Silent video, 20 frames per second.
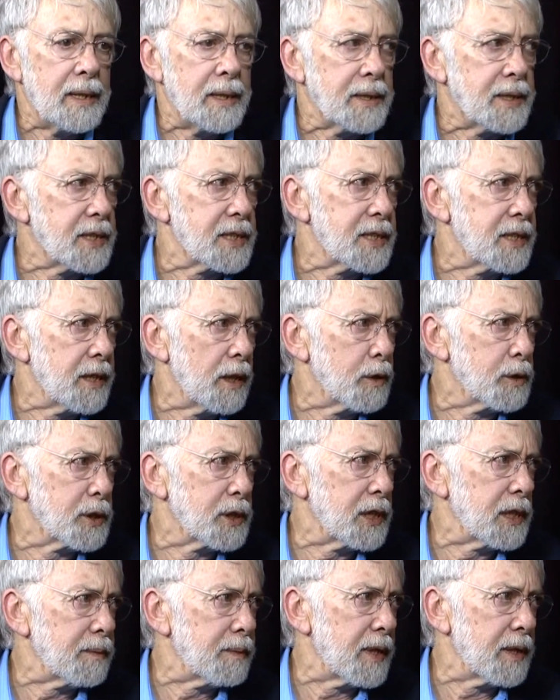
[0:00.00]
this
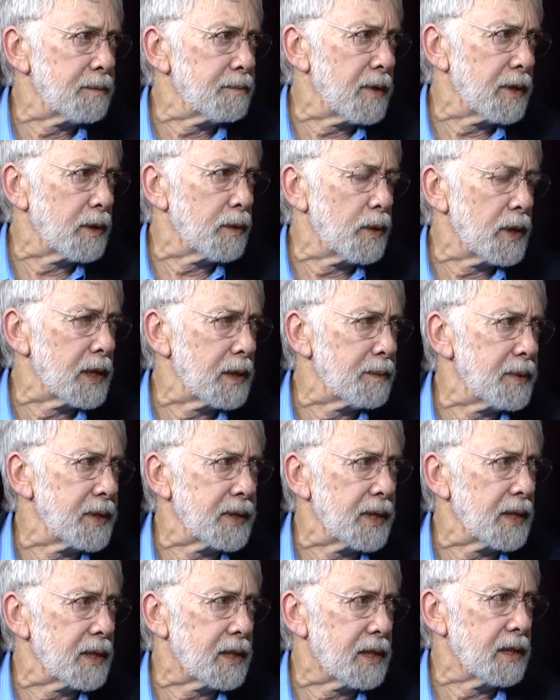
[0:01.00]
notion about marijuana
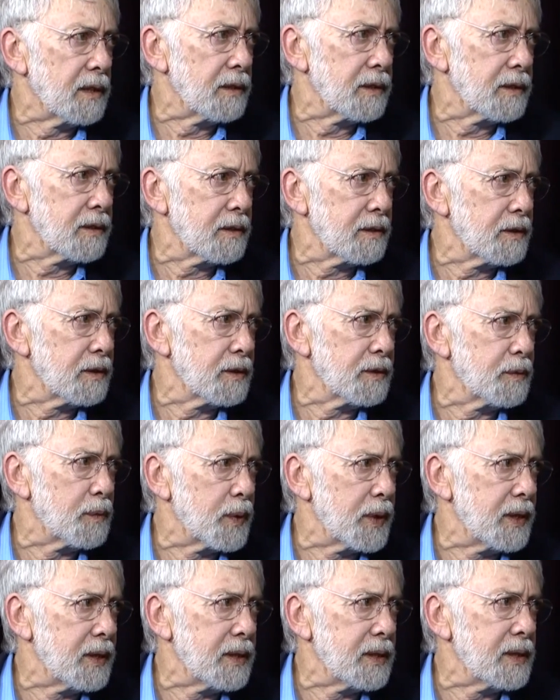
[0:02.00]
being a killer
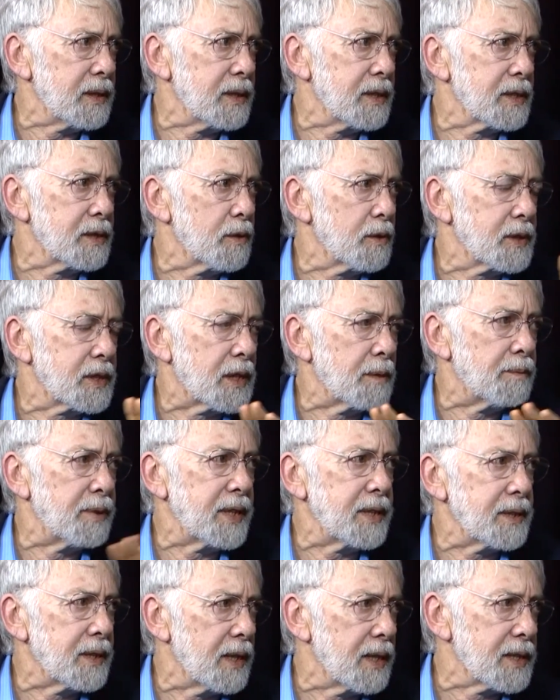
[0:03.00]
weed is
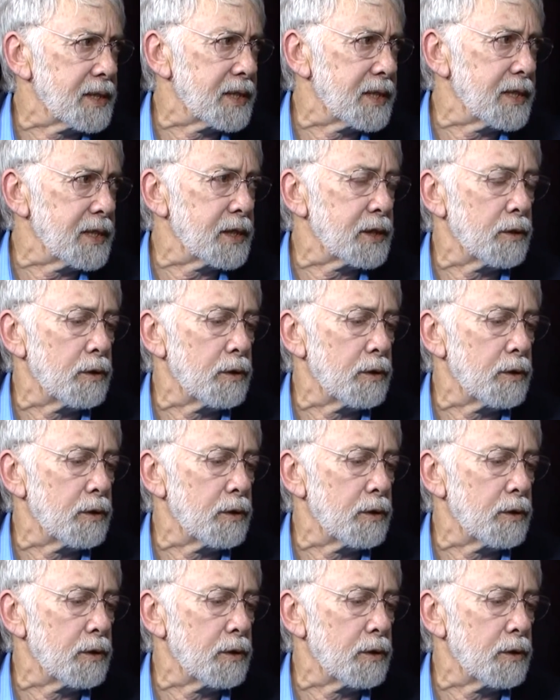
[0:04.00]
complete nonsense.